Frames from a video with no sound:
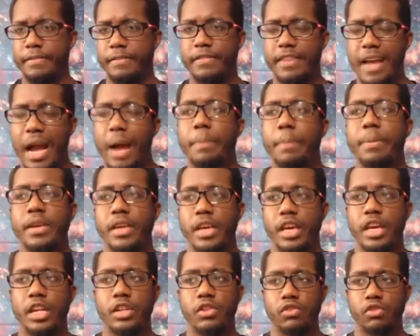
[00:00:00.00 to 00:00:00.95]
tapping
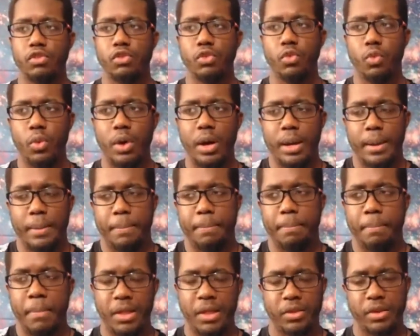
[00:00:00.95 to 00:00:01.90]
into
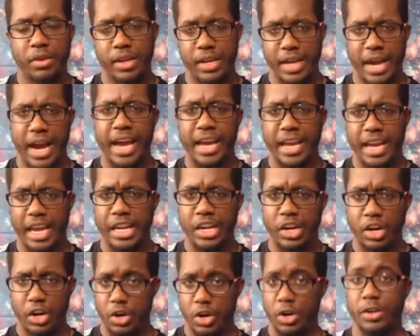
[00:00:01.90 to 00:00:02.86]
what mother gaia and
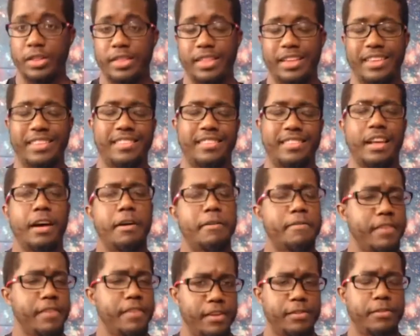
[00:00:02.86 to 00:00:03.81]
the earth
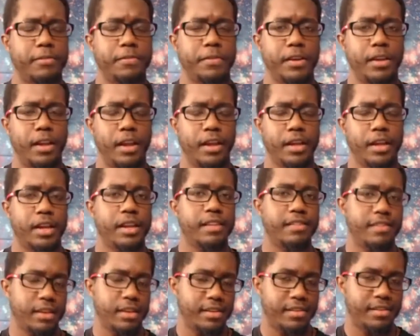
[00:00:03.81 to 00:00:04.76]
itself is feeling
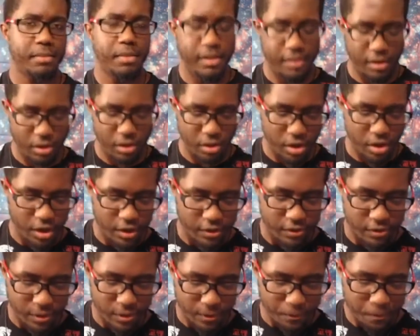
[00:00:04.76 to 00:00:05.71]
let's look at some of these other
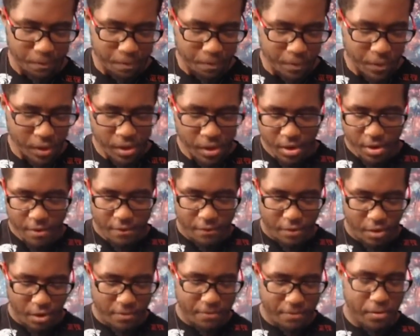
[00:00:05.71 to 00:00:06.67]
cards though
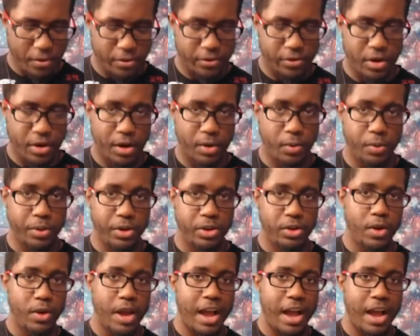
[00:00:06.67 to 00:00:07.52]
for your first card, we do